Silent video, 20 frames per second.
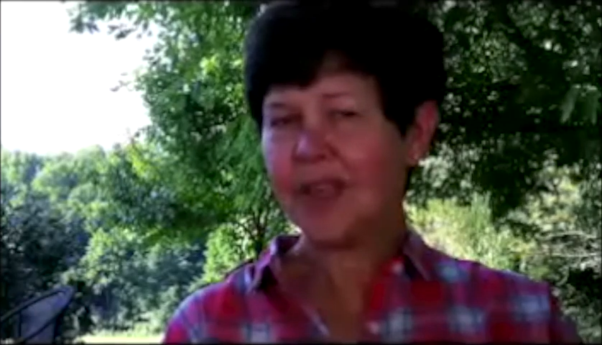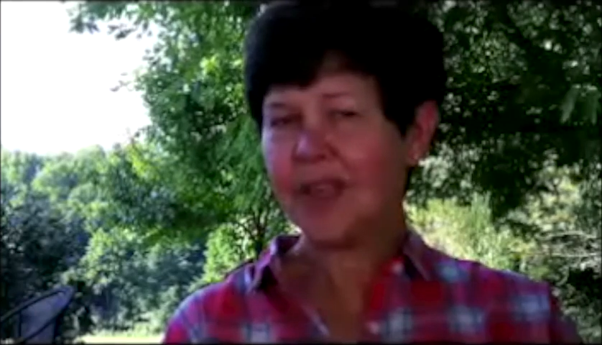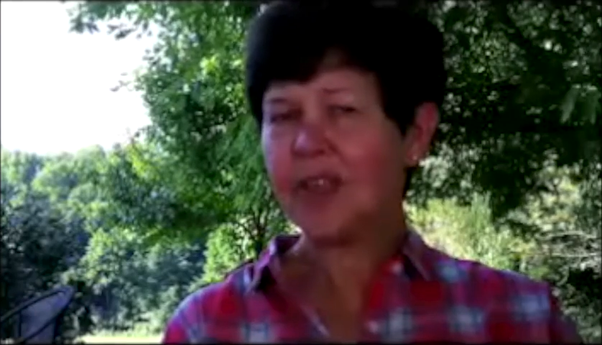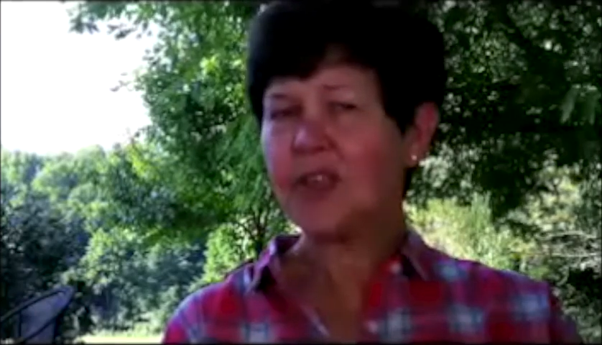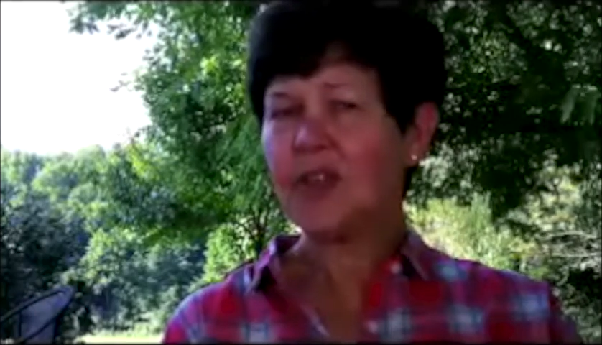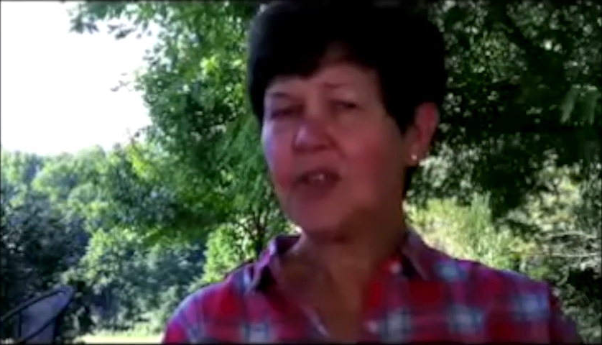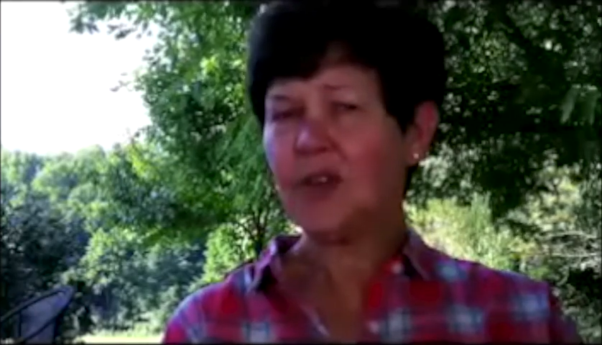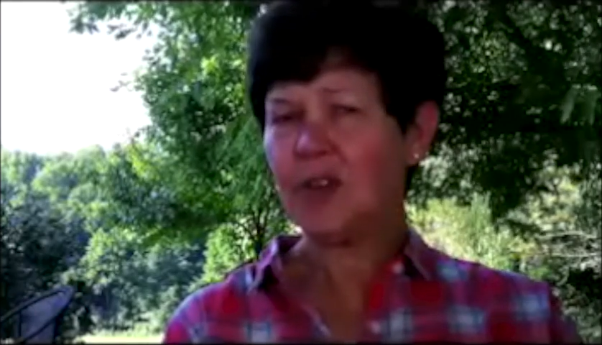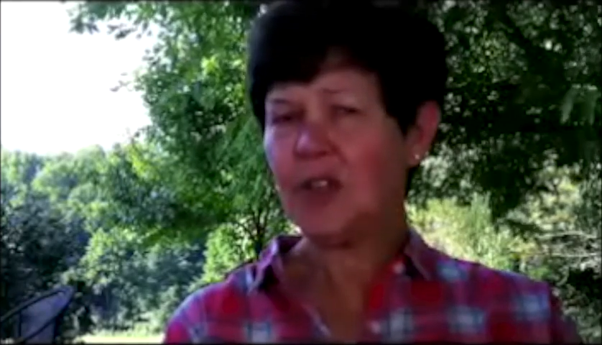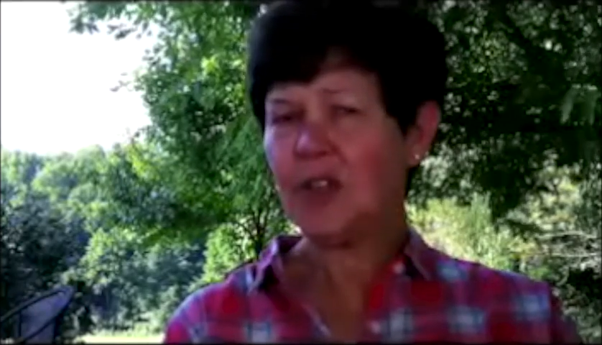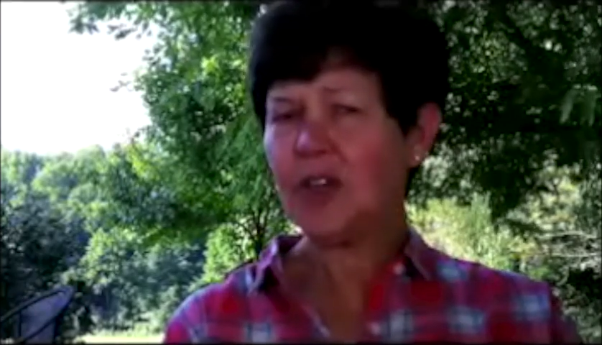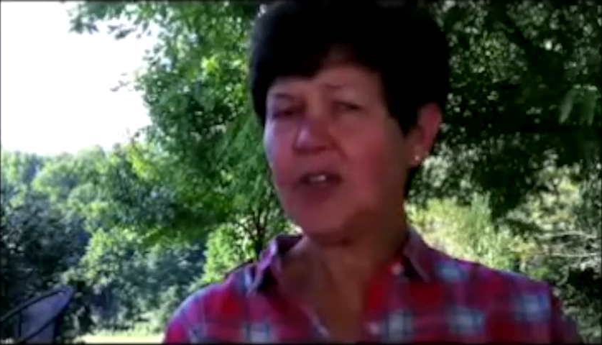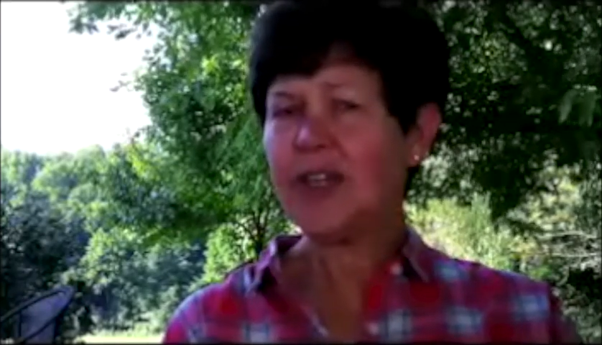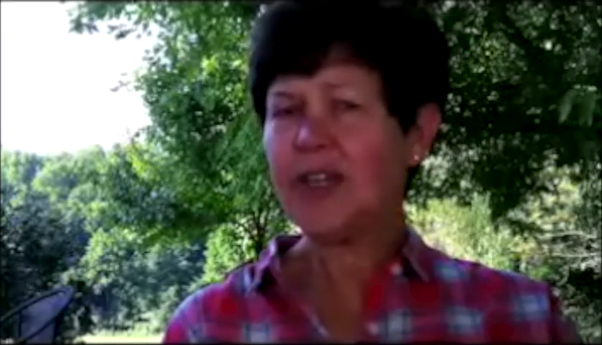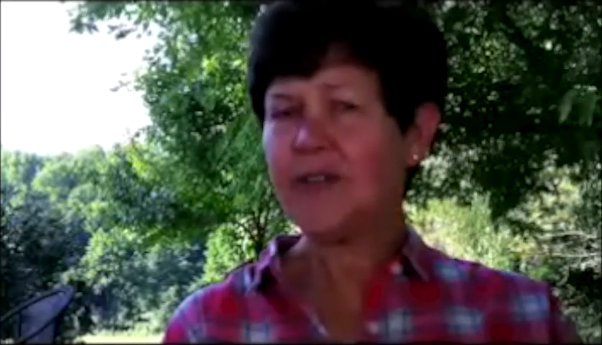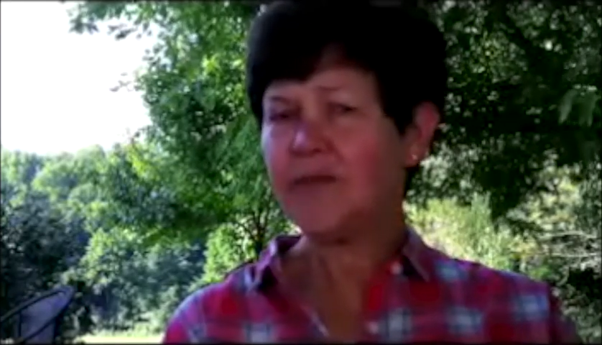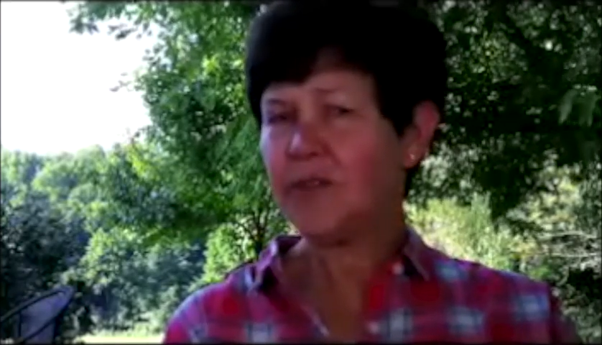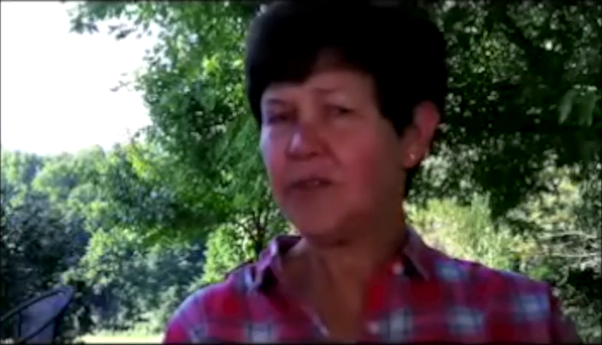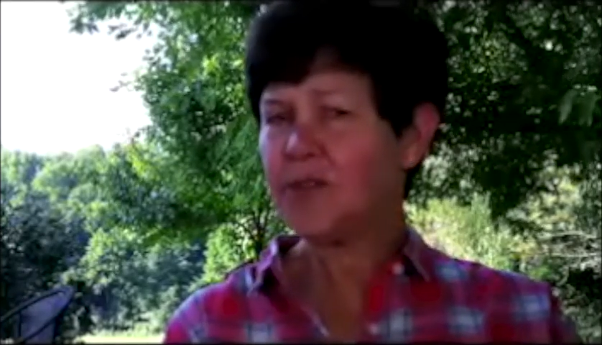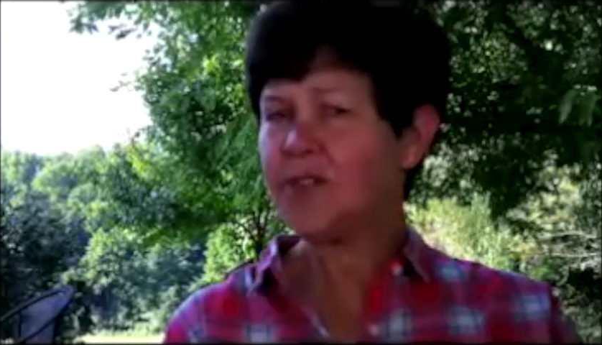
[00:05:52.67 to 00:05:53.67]
you're
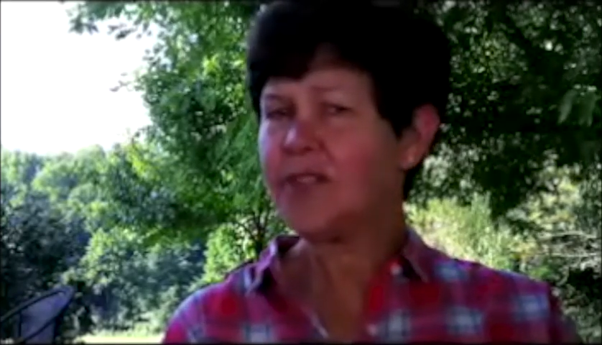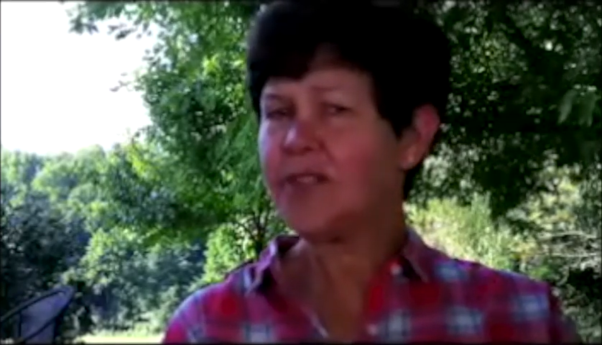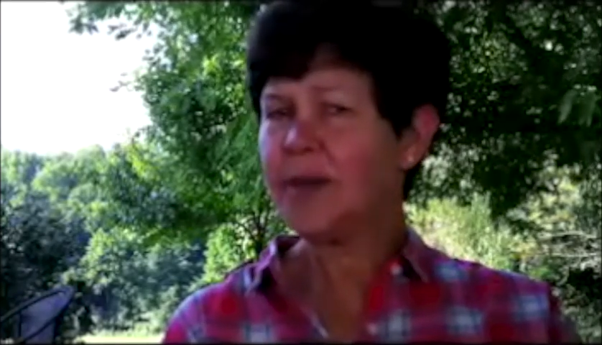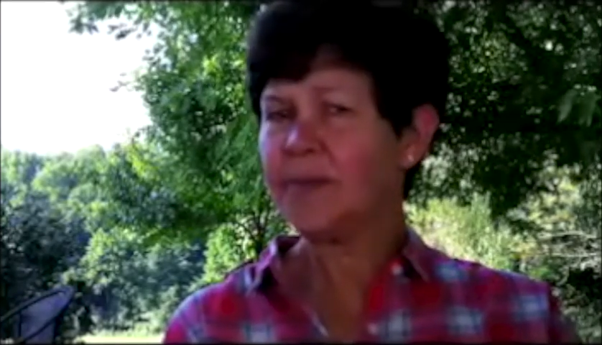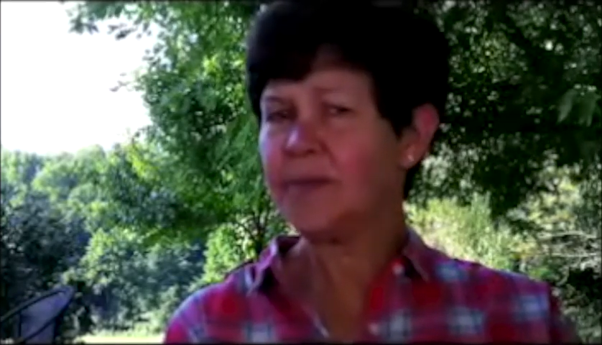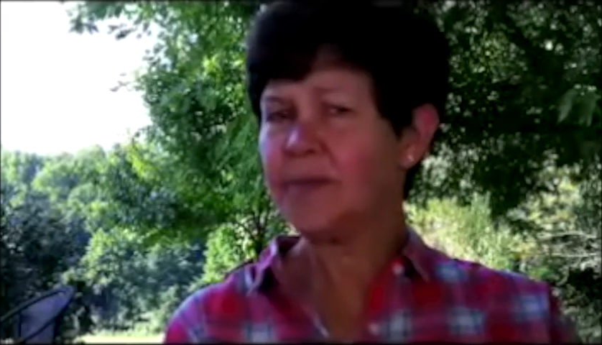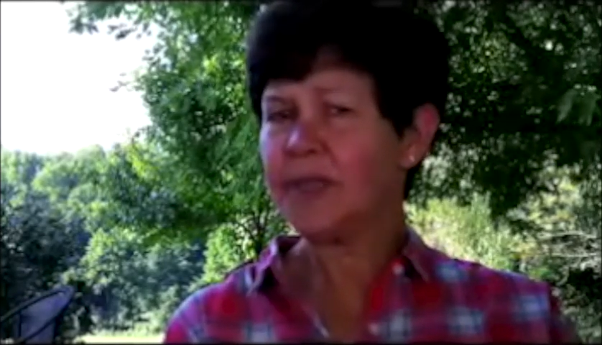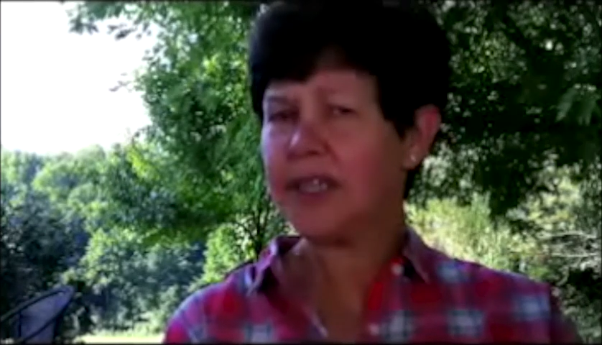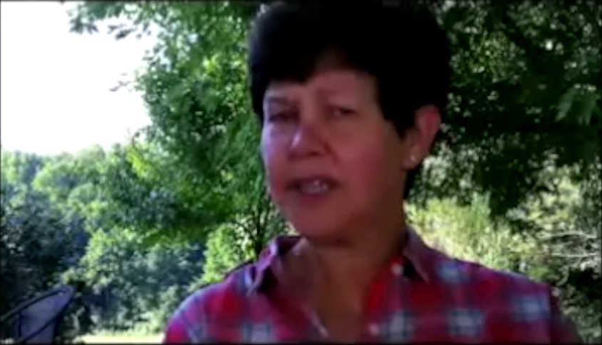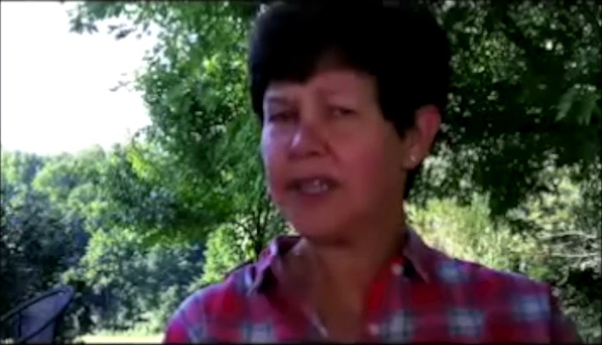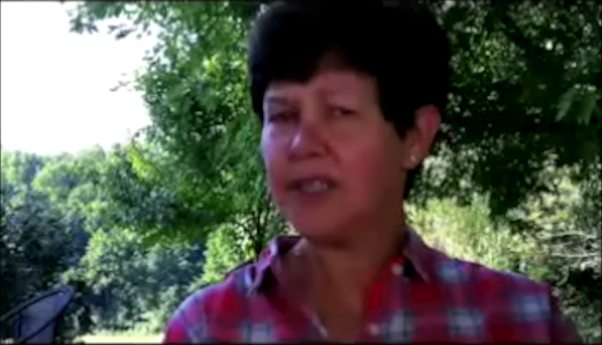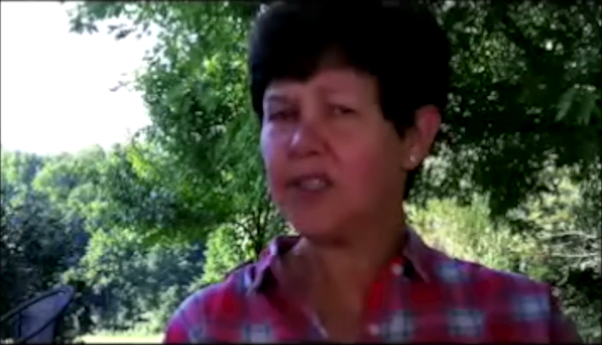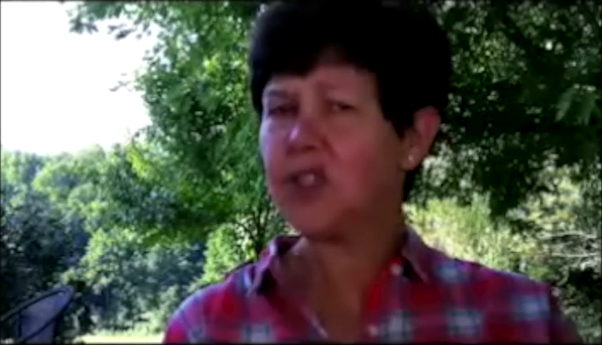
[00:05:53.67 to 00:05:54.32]
looking for something